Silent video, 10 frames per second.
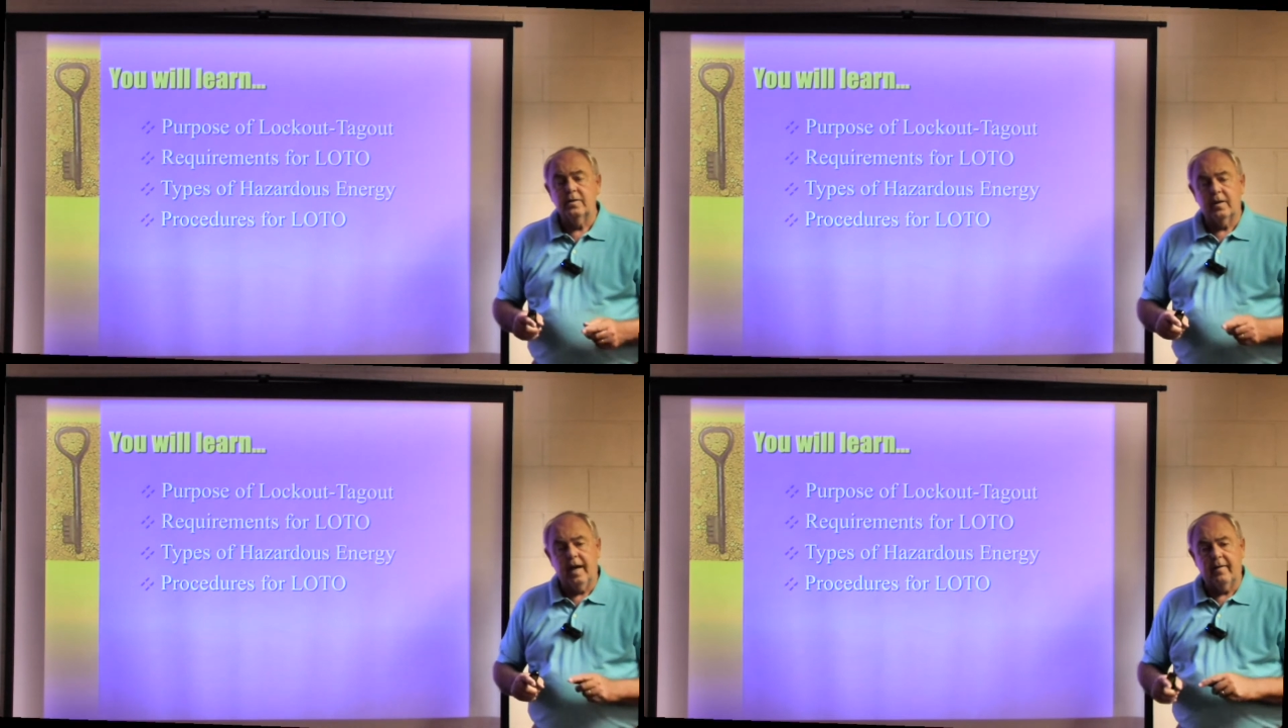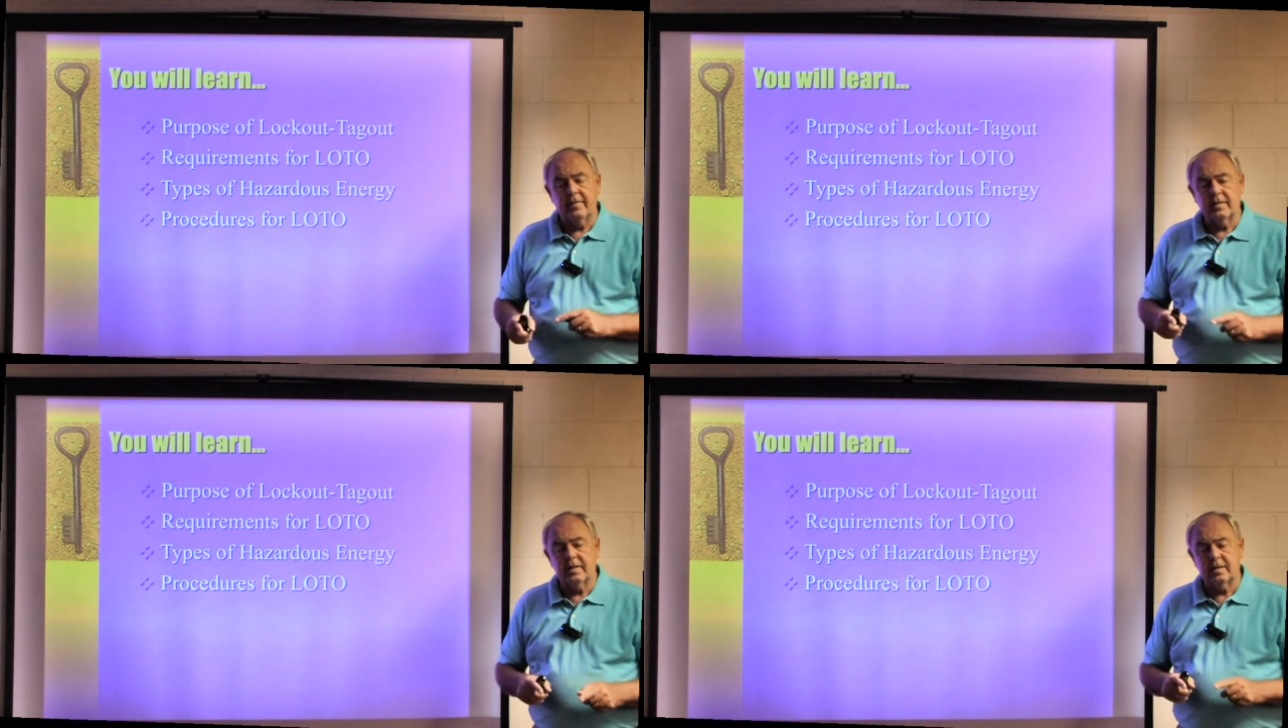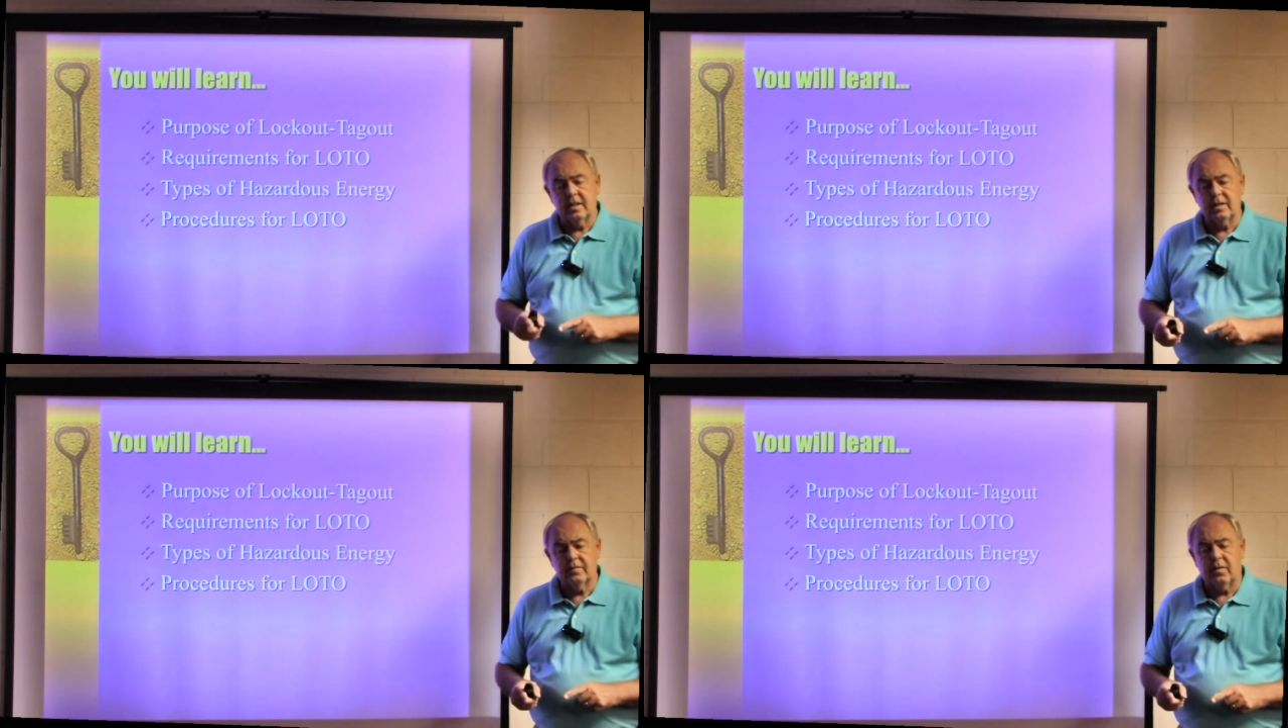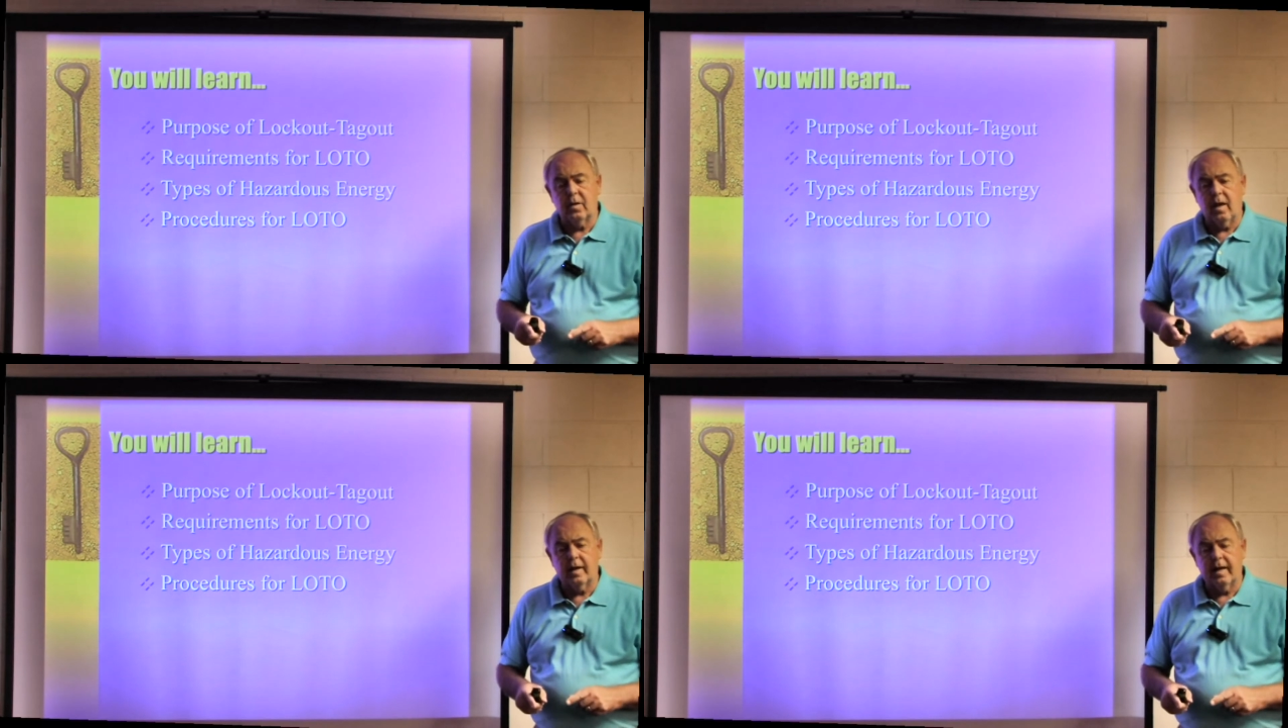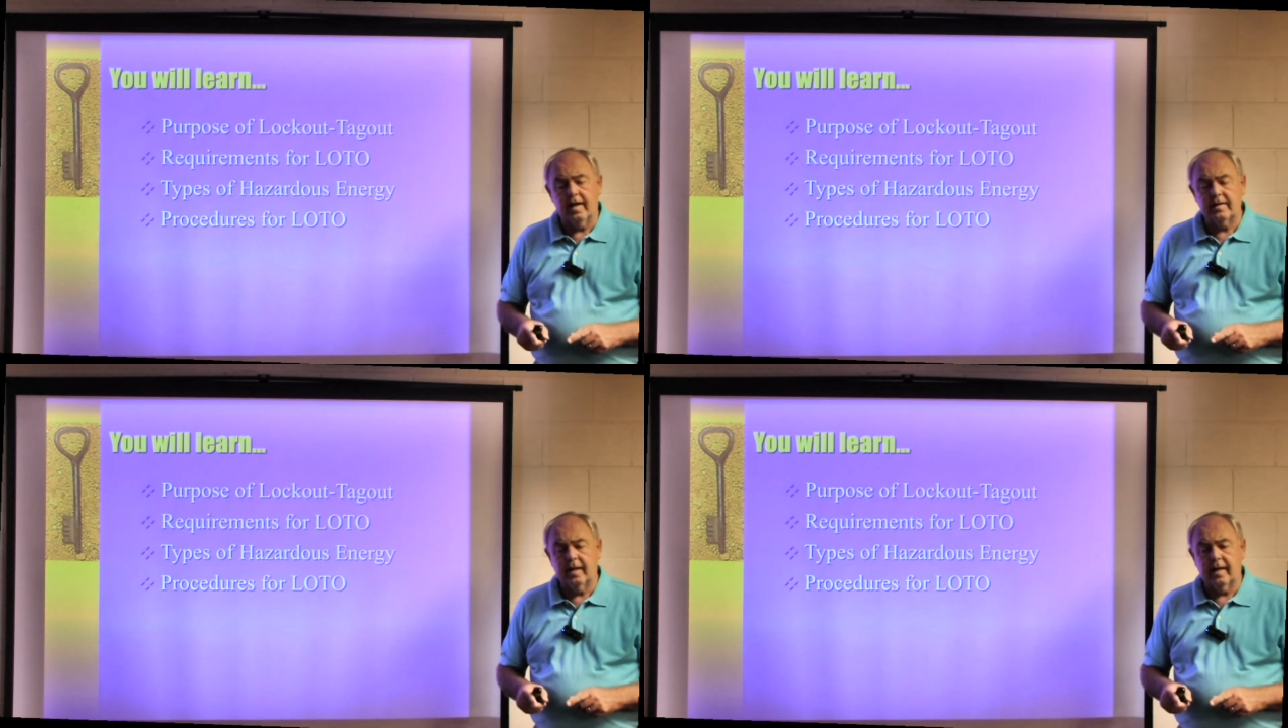to have a successful
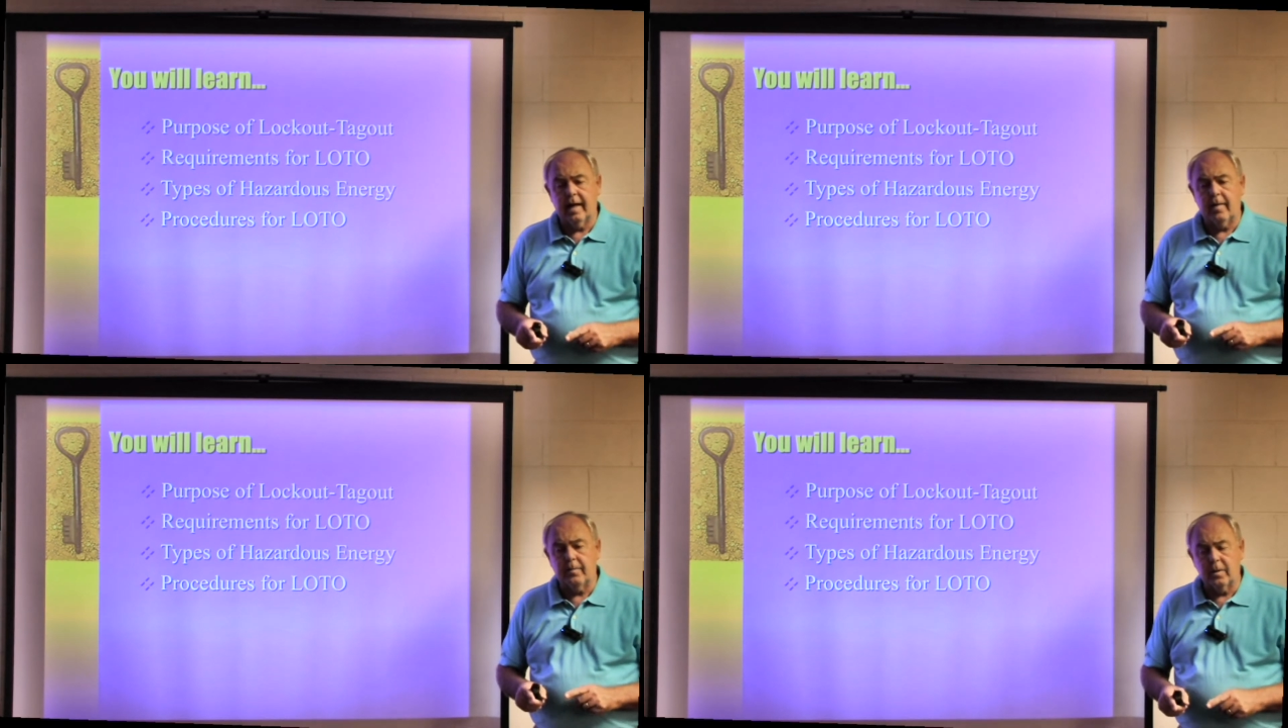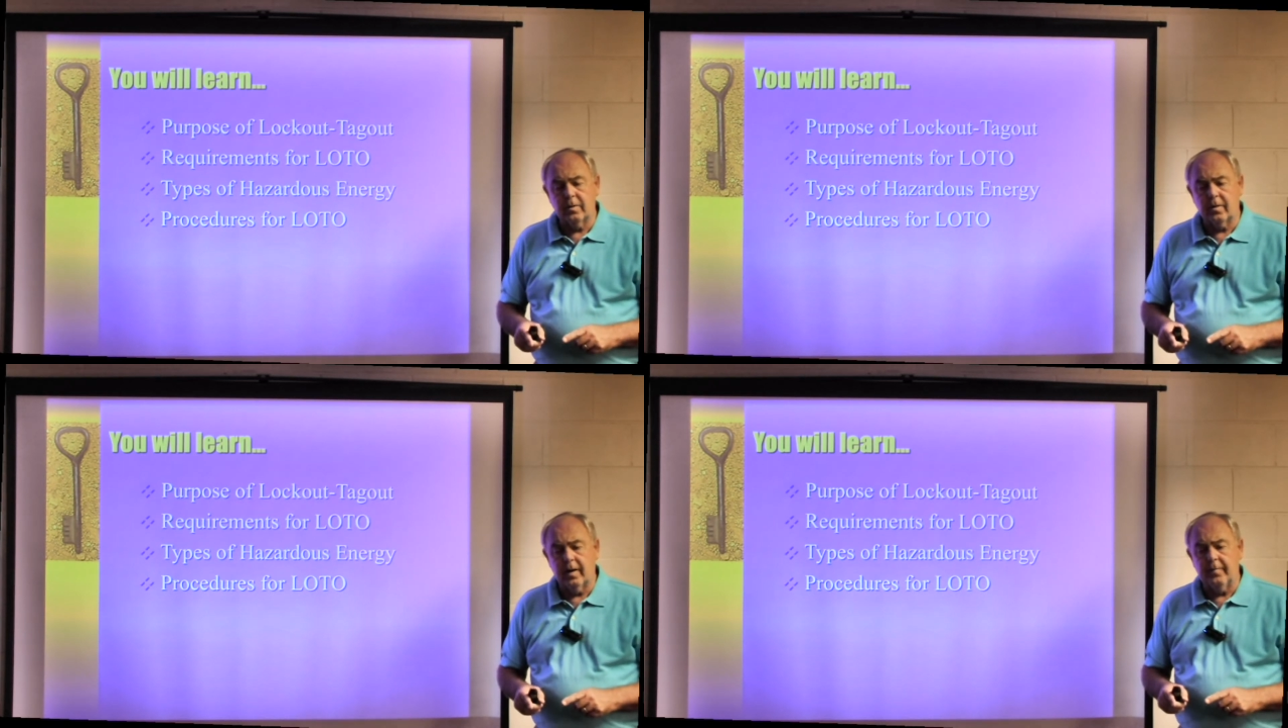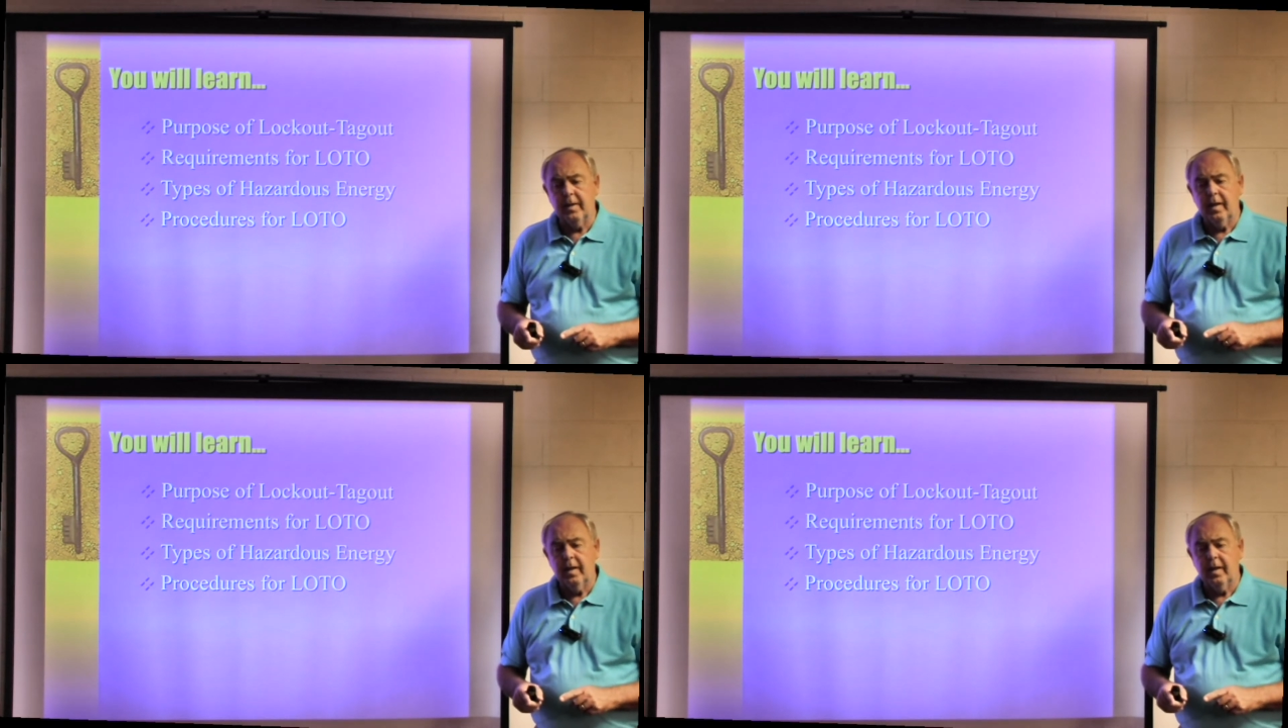Lockout Tagout program.